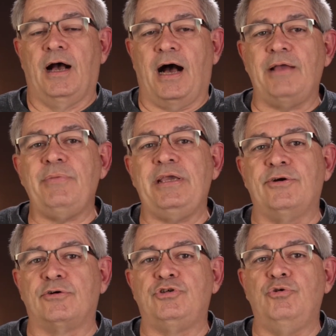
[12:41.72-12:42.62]
I'm
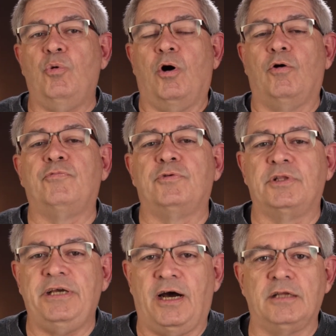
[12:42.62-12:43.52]
here to
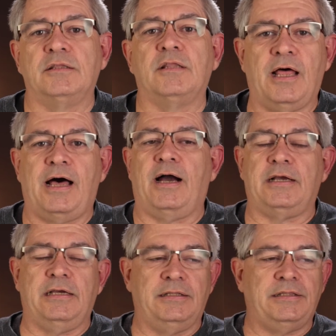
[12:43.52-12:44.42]
hopefully
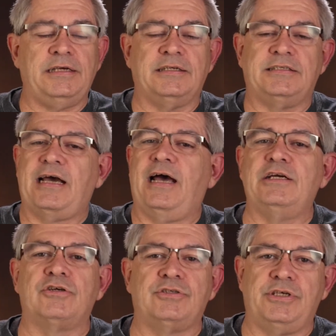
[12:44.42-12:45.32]
unlock the
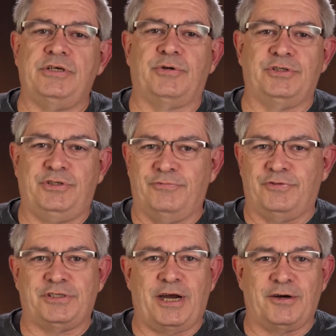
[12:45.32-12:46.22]
entire secret to
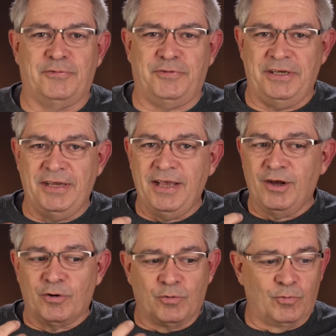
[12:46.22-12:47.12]
photography
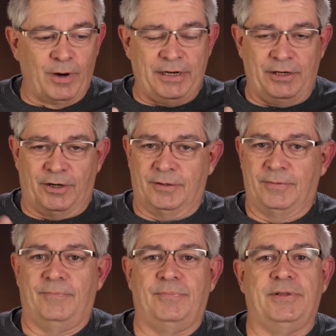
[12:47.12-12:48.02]
right here
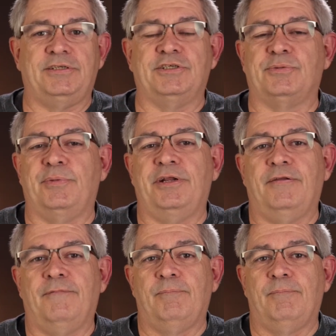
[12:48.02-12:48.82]
in just a minute.